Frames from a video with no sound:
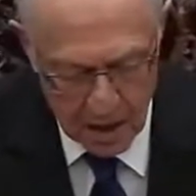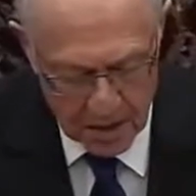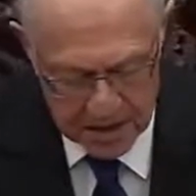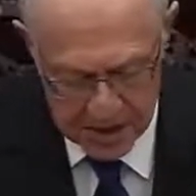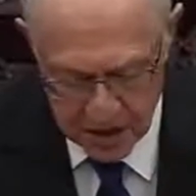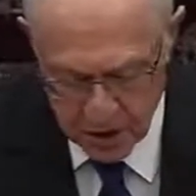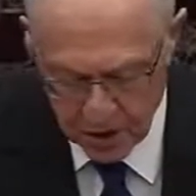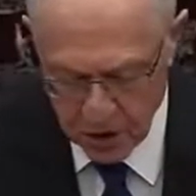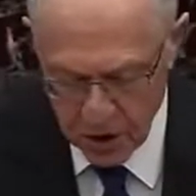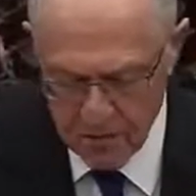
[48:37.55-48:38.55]
Consider the
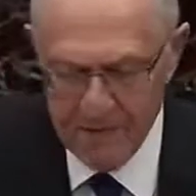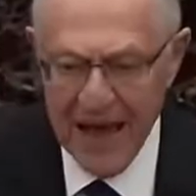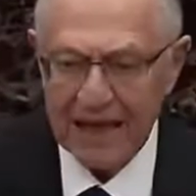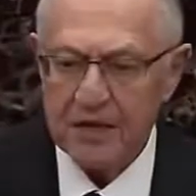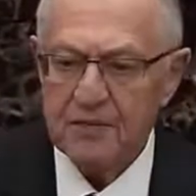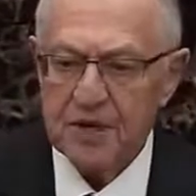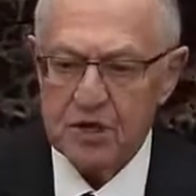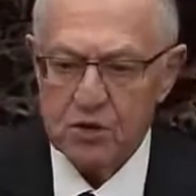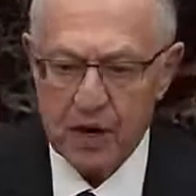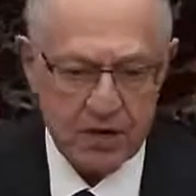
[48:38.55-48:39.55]
term
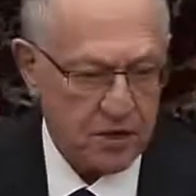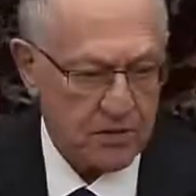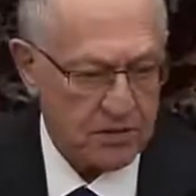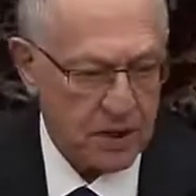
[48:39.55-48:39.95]
maladministration.